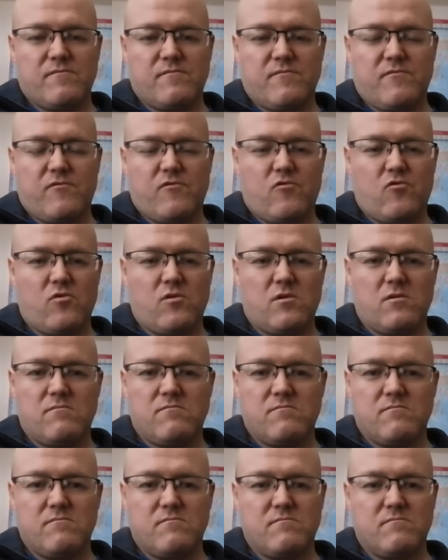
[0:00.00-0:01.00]
4.
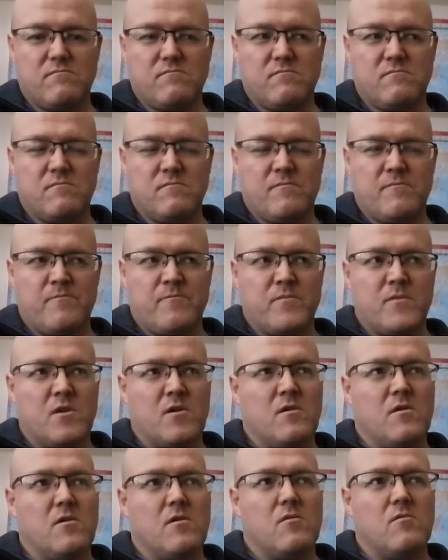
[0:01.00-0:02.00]

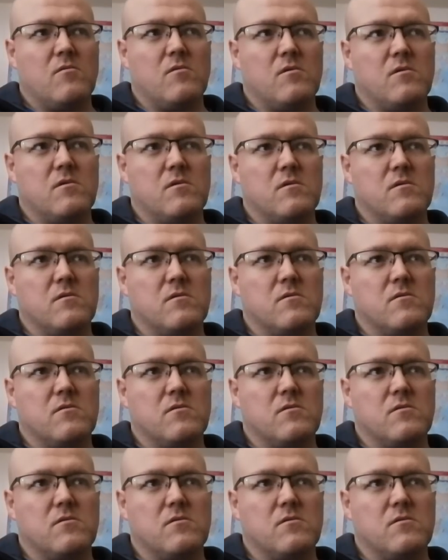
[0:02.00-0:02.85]
1, 2,